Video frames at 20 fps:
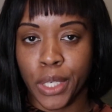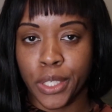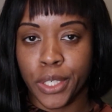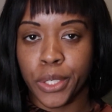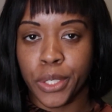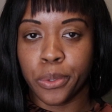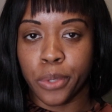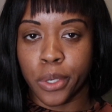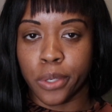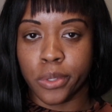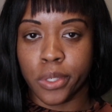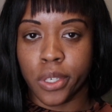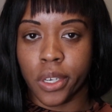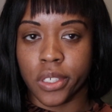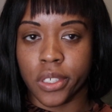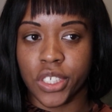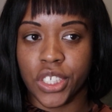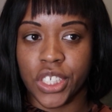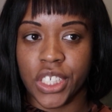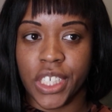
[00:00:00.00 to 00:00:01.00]
You're gonna
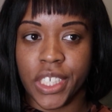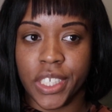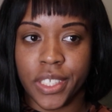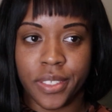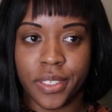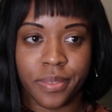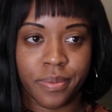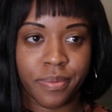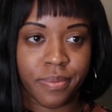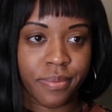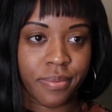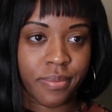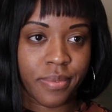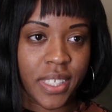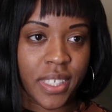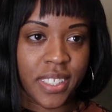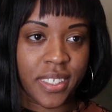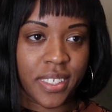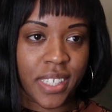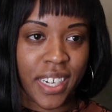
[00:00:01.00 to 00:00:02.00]
talk shit.
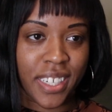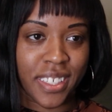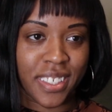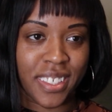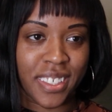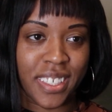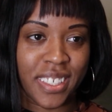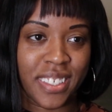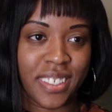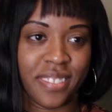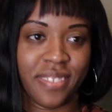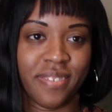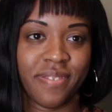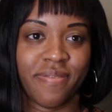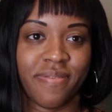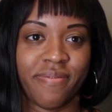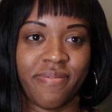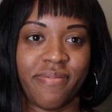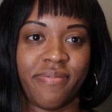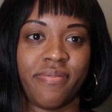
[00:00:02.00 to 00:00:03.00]
Exactly.
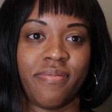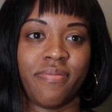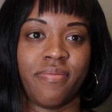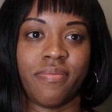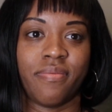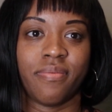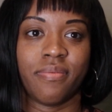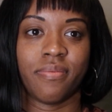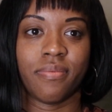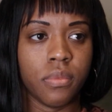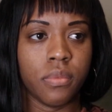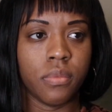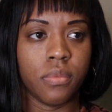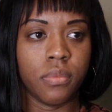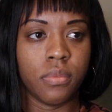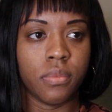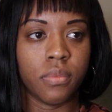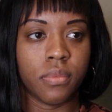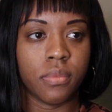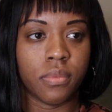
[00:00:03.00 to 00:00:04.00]
But I hope...
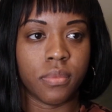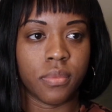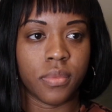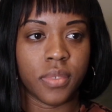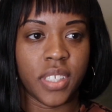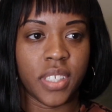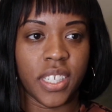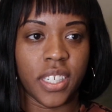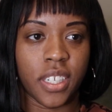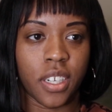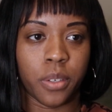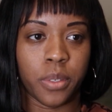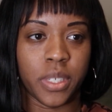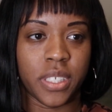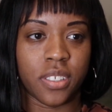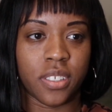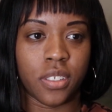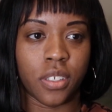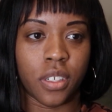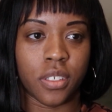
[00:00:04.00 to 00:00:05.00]
See, it
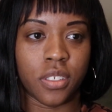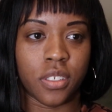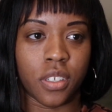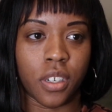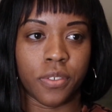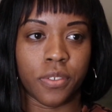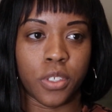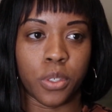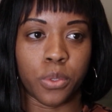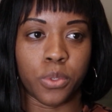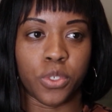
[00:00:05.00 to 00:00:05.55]
always starts off so